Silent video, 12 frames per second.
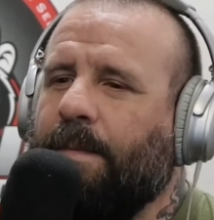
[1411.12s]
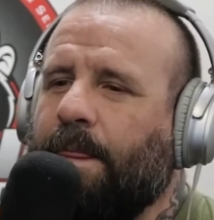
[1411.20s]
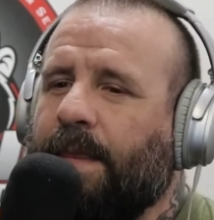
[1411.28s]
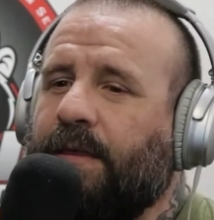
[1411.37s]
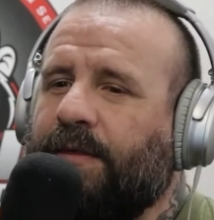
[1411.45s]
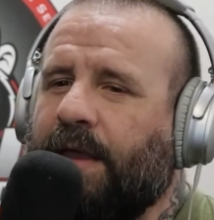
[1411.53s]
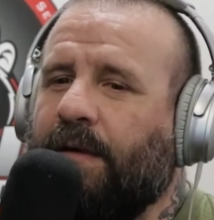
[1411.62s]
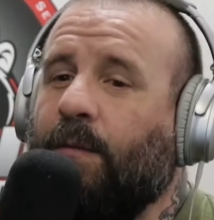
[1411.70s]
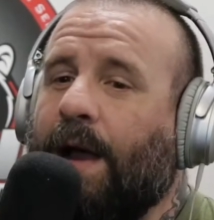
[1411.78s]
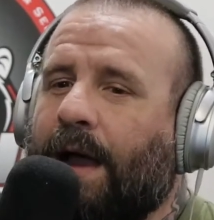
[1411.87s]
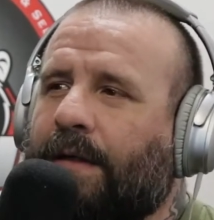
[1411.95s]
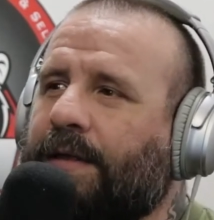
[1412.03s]
and you think,
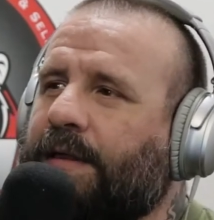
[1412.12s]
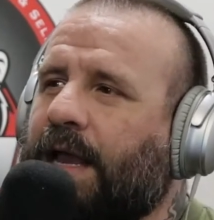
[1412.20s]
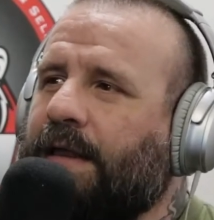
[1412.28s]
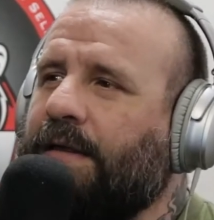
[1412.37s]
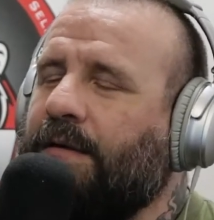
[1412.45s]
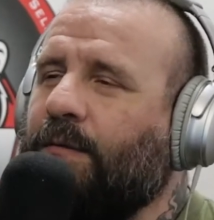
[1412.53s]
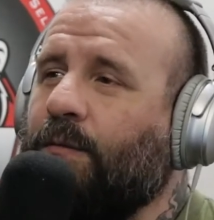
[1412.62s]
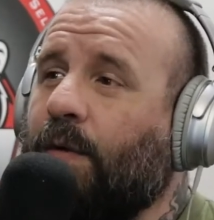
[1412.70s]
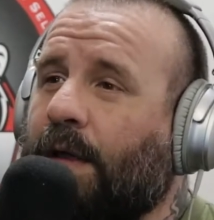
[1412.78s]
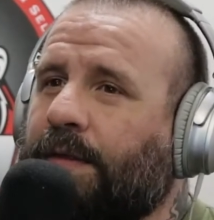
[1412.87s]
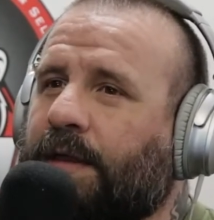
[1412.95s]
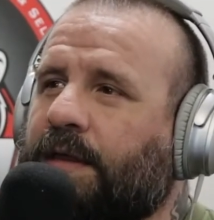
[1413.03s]
wow, this guy's going to
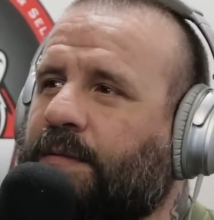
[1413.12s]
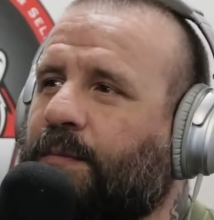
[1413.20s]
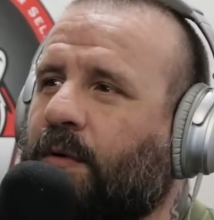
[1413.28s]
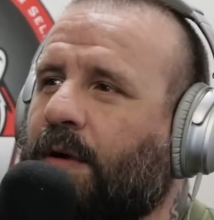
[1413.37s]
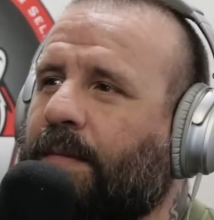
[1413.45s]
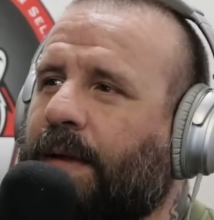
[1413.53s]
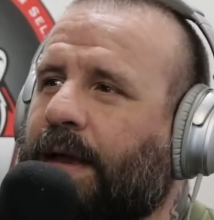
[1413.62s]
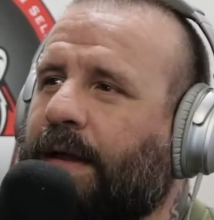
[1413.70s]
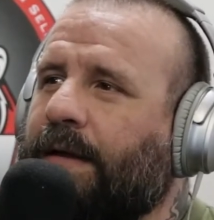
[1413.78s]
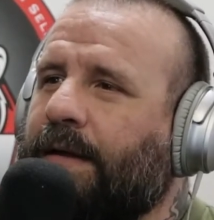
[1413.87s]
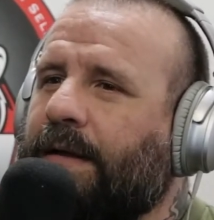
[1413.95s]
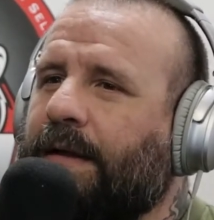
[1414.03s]
run this sport,
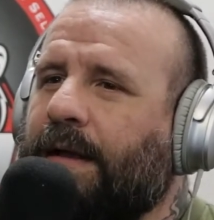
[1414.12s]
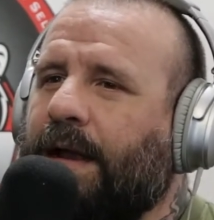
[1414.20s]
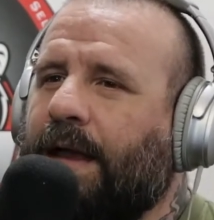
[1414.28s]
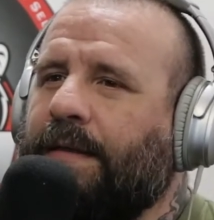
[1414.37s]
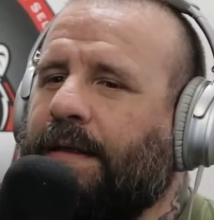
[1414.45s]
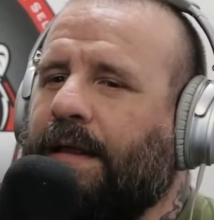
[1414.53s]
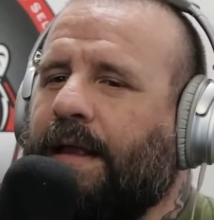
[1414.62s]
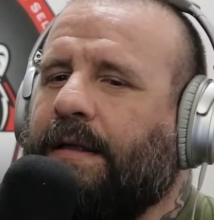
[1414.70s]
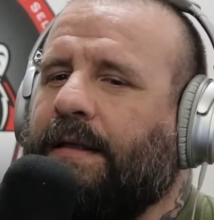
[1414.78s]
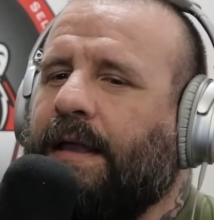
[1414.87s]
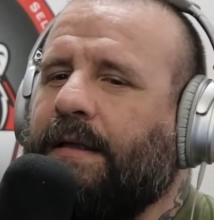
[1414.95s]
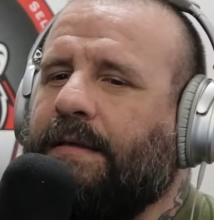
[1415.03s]
man. And then like
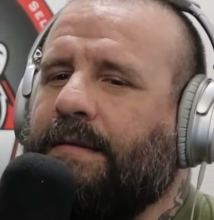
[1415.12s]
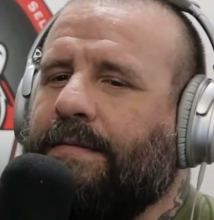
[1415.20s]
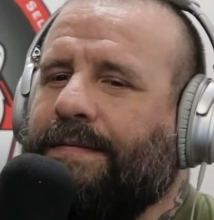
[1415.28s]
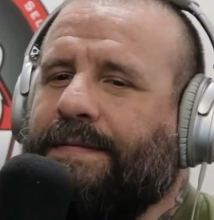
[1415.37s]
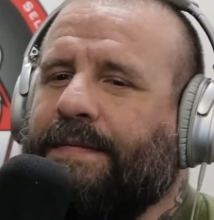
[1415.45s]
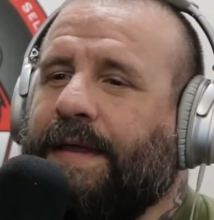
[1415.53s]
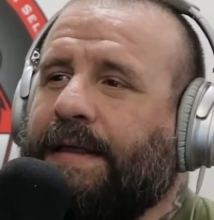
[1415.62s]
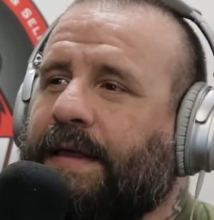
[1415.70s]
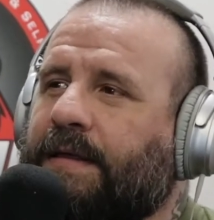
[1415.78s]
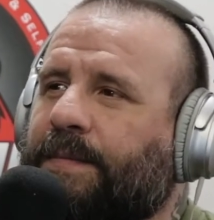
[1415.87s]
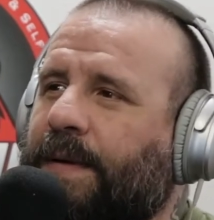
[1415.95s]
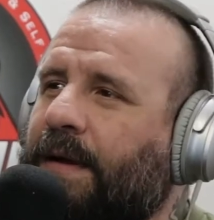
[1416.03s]
they
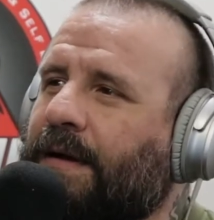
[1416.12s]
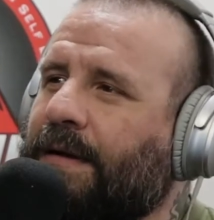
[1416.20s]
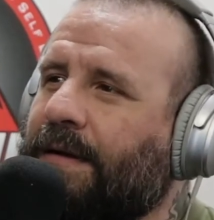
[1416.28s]
disappear.